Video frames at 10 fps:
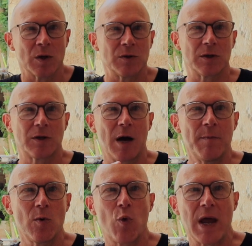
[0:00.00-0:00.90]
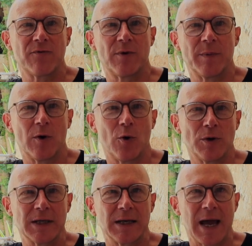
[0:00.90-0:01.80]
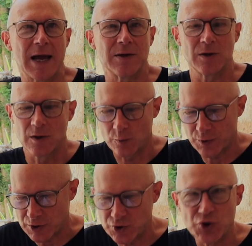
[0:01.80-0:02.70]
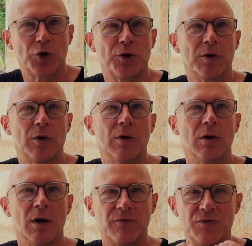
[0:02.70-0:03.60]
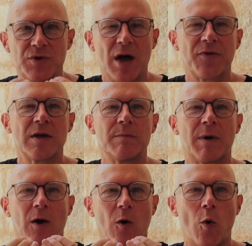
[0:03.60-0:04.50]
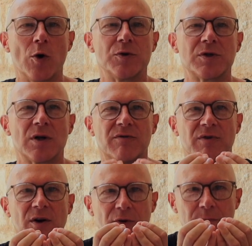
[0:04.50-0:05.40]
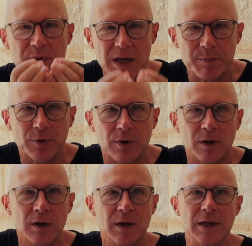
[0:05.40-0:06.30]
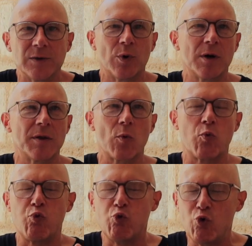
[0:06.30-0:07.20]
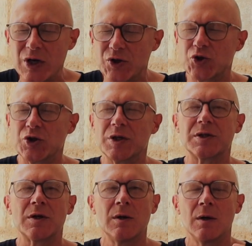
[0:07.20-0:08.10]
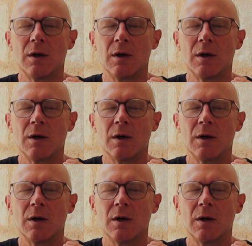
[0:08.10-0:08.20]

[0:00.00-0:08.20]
to come away from the Holy Land with a journal of nothing but quotes of other people is one of the richest